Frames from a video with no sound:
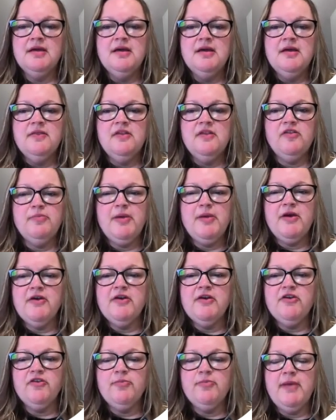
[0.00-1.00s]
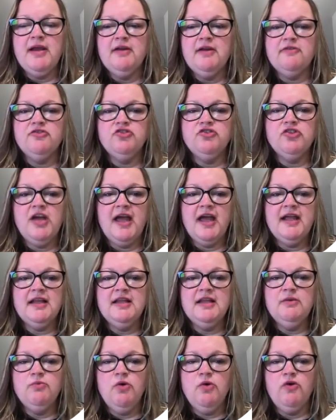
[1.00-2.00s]
This barrier is made of
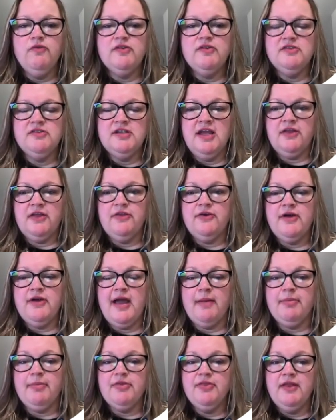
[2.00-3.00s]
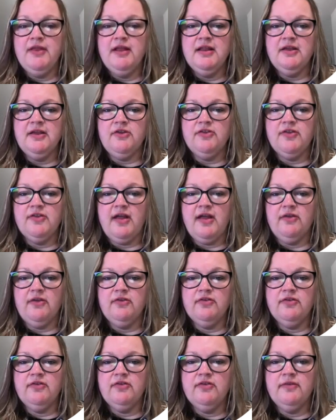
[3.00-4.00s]
tightly woven together epithelial
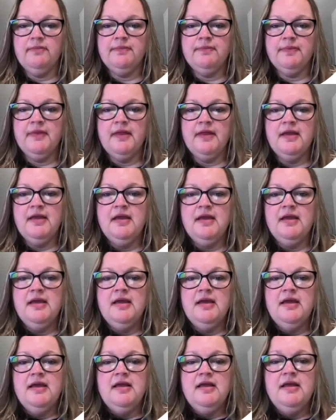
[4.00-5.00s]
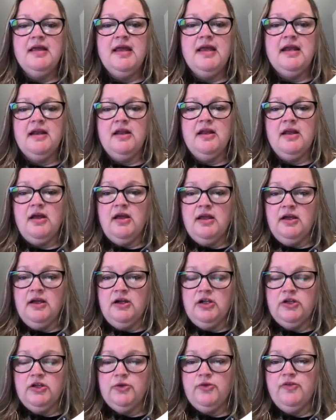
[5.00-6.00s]
cells. It
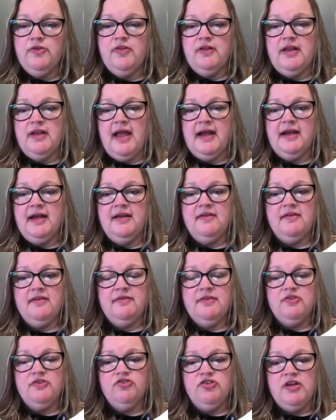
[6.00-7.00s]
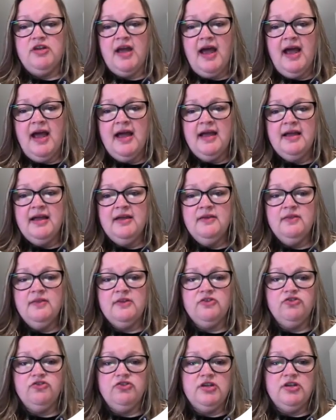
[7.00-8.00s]
includes the linings of the GI,
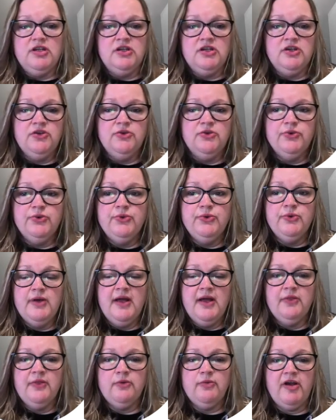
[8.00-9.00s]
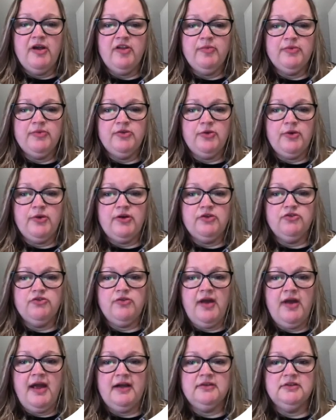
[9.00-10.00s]
the GU, and the respiratory
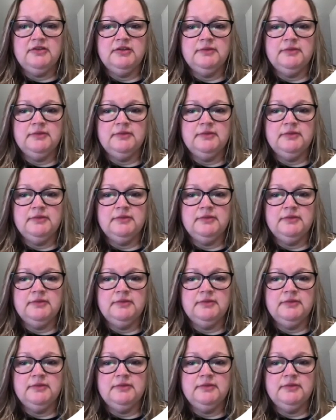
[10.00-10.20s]
tract.